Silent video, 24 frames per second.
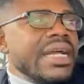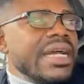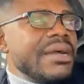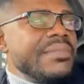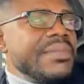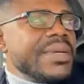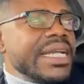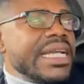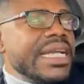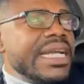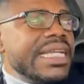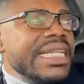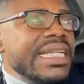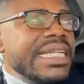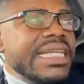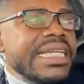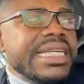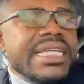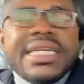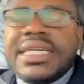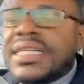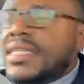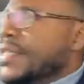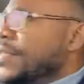I am a
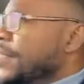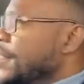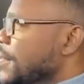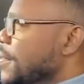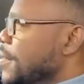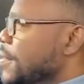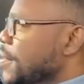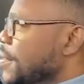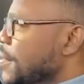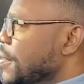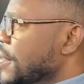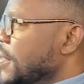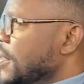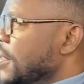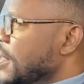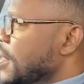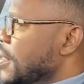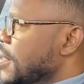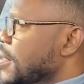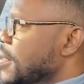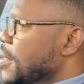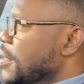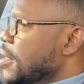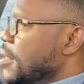Ghanaian
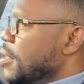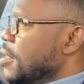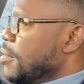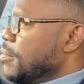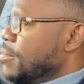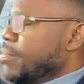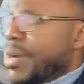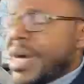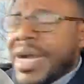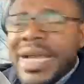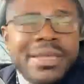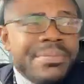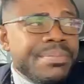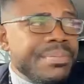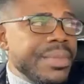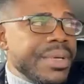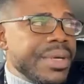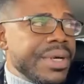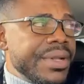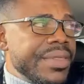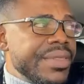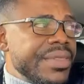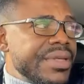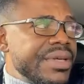by
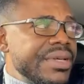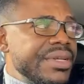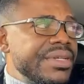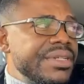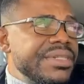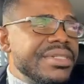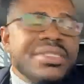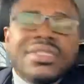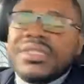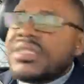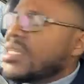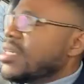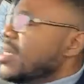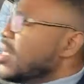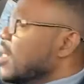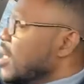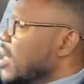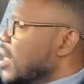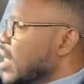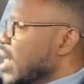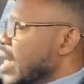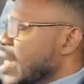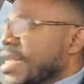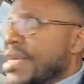birth
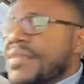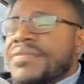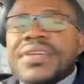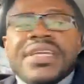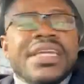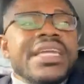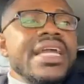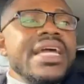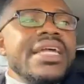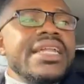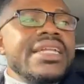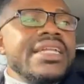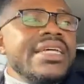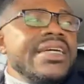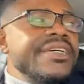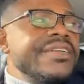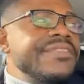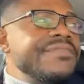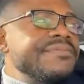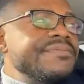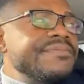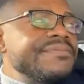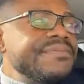and I live in Canada.